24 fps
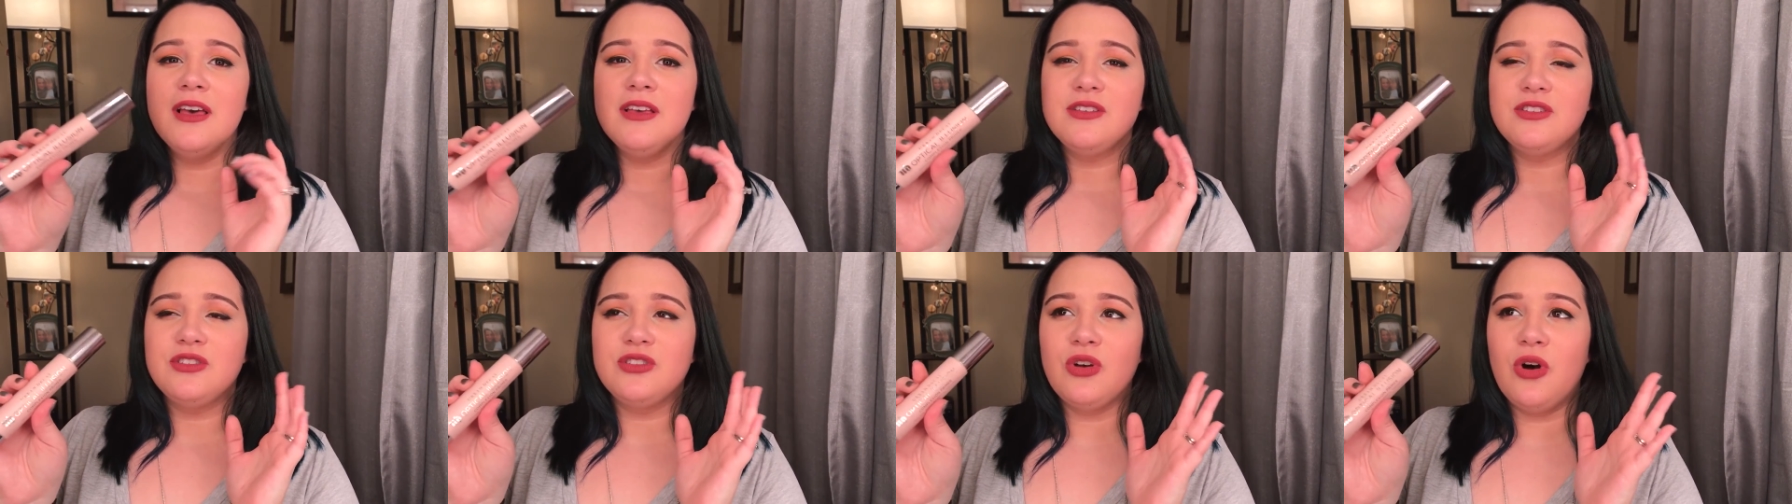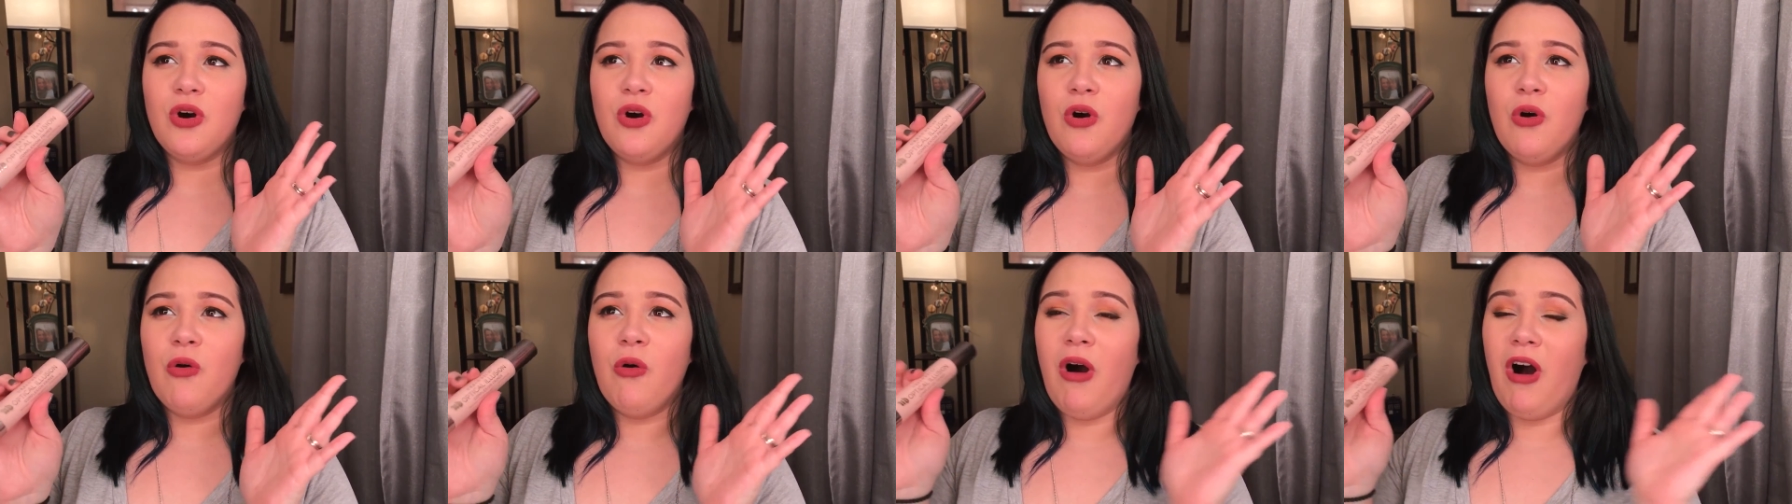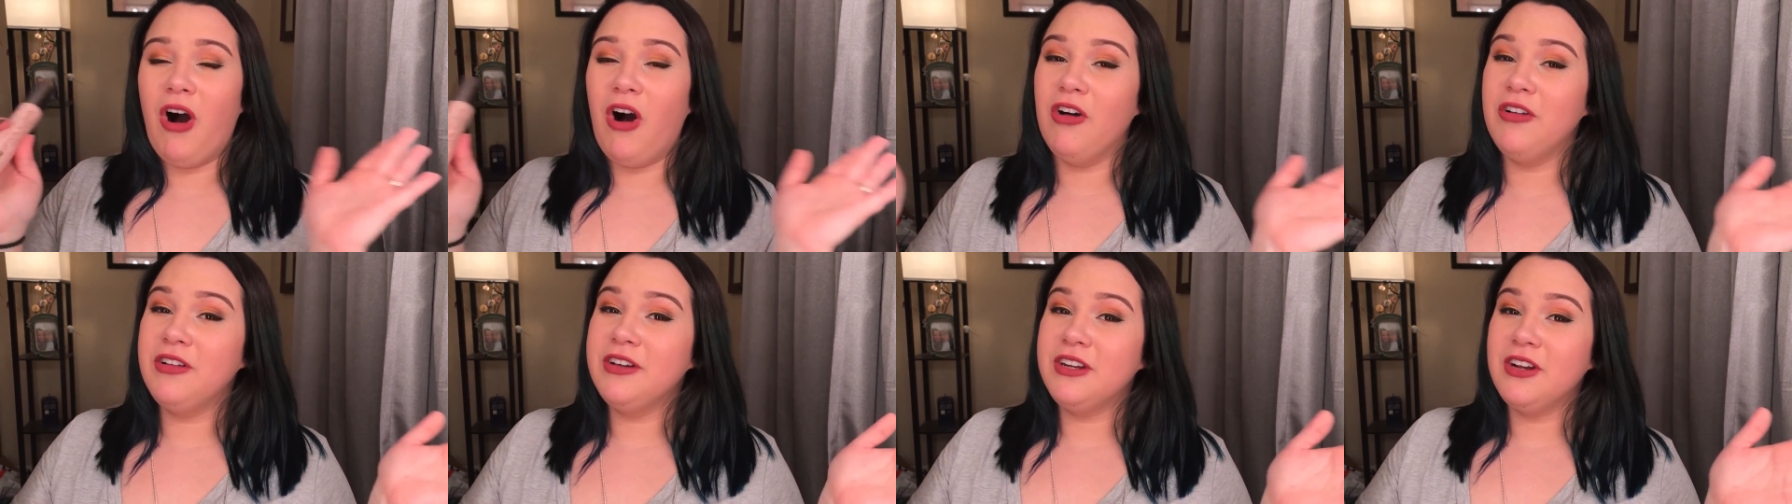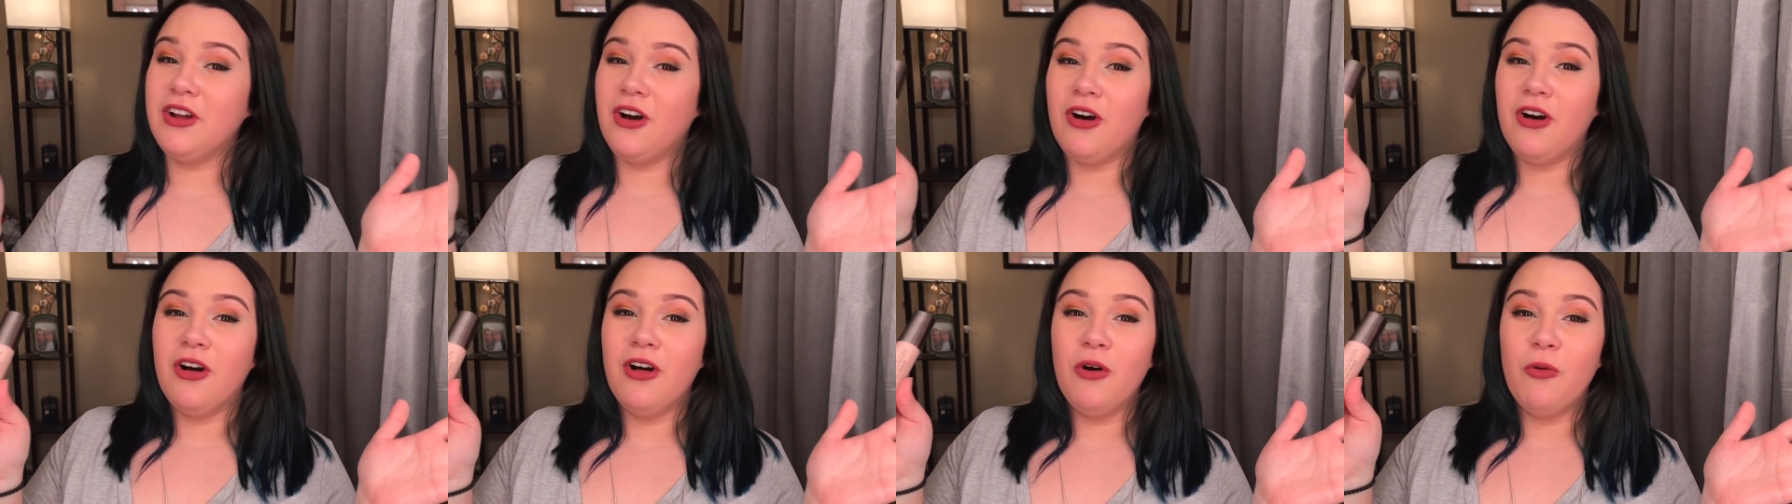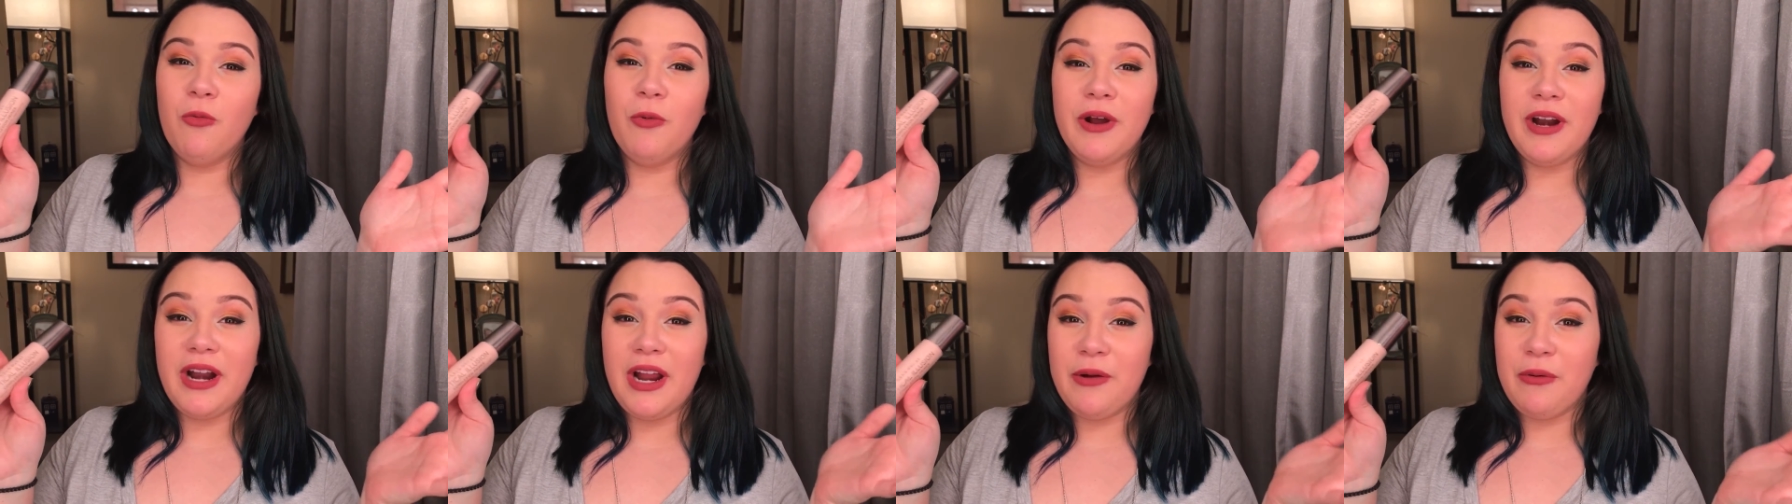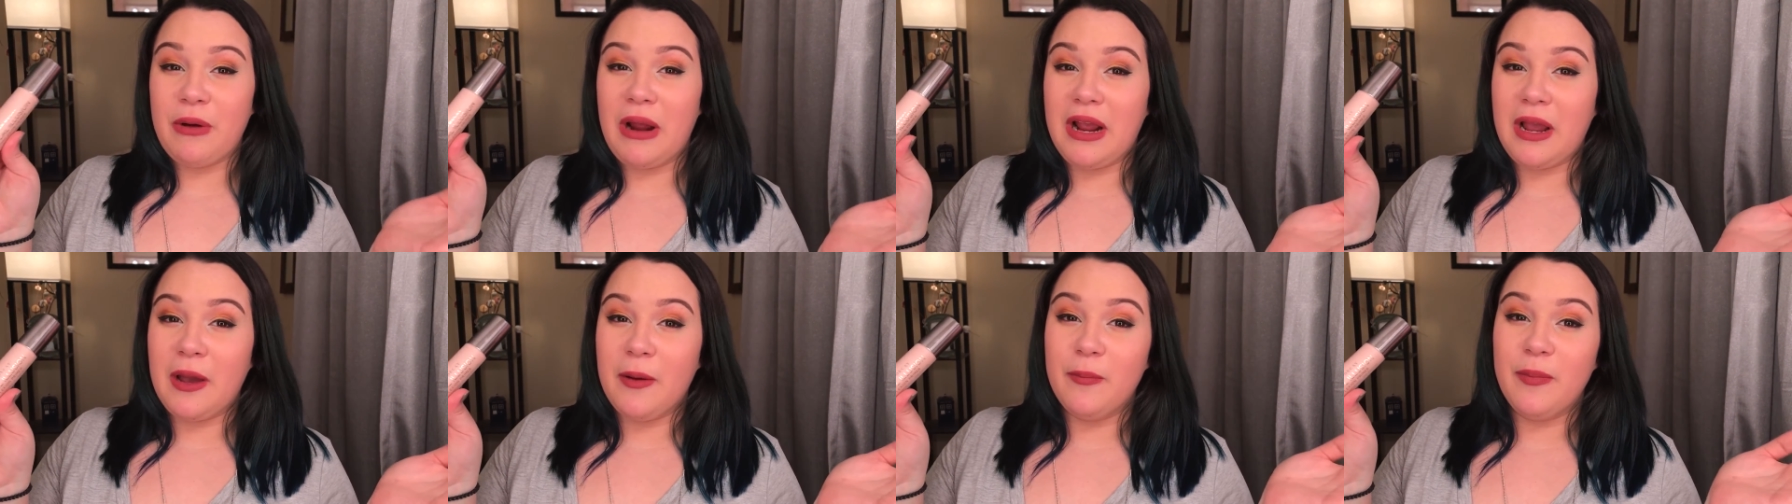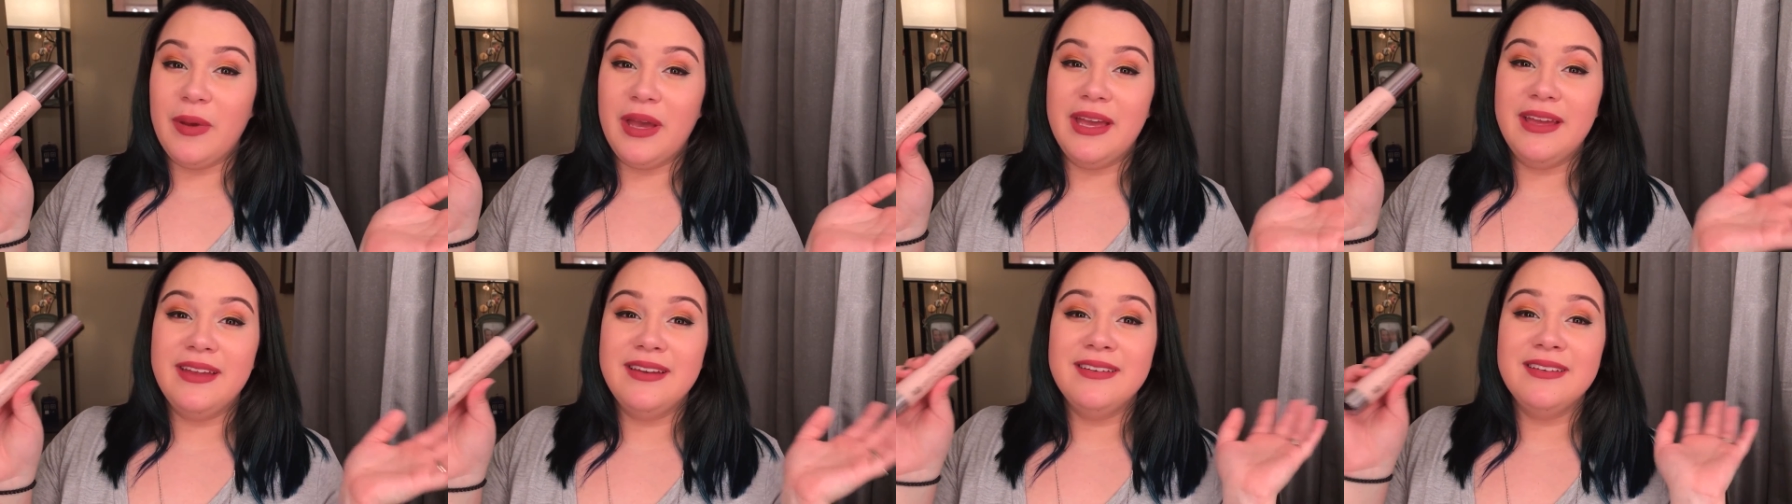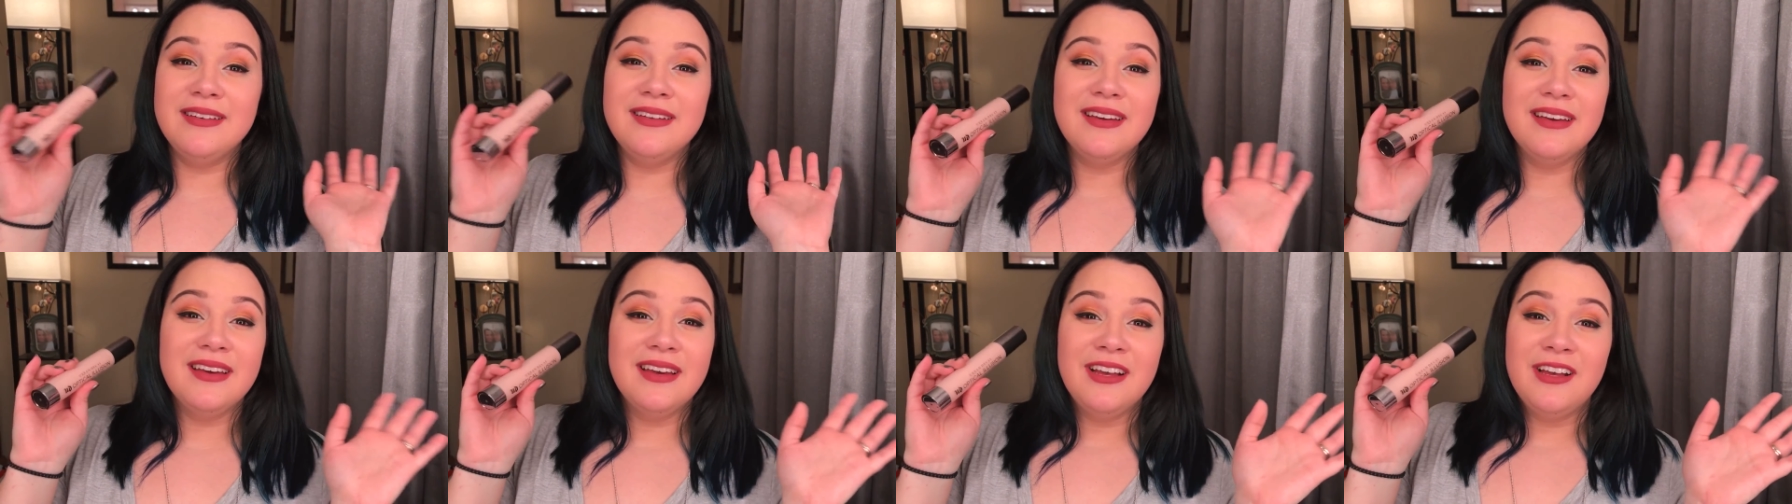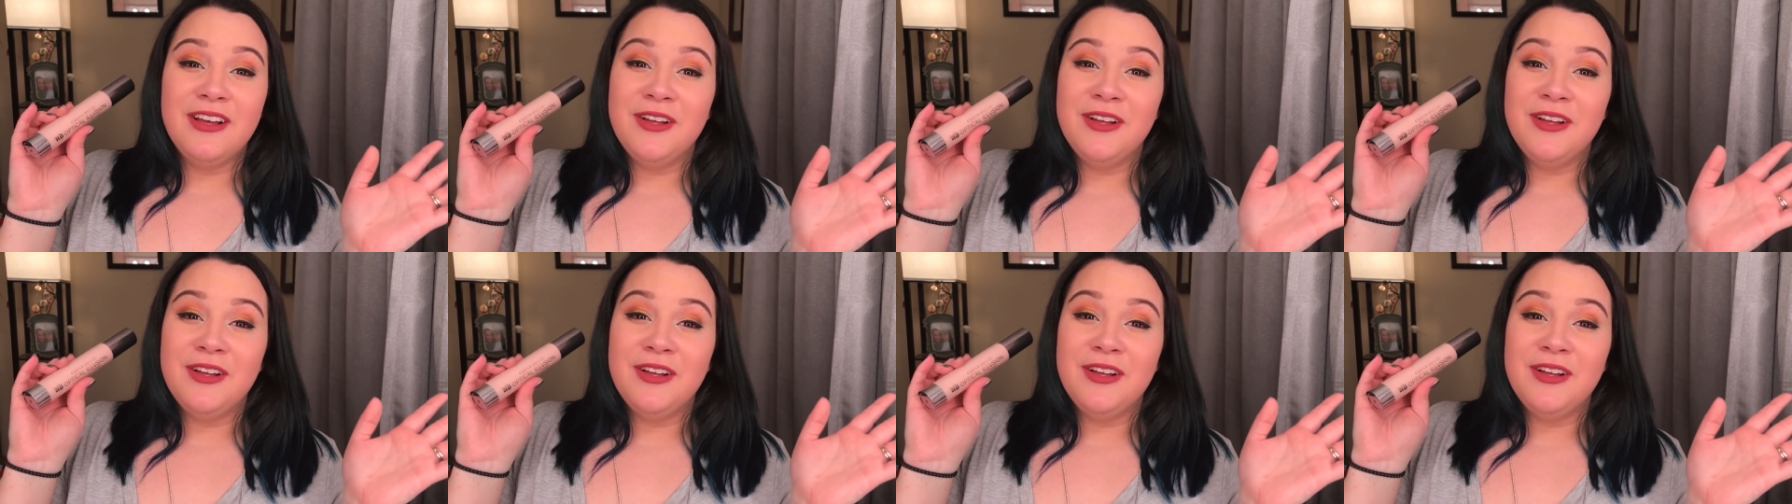So all in all, would I recommend?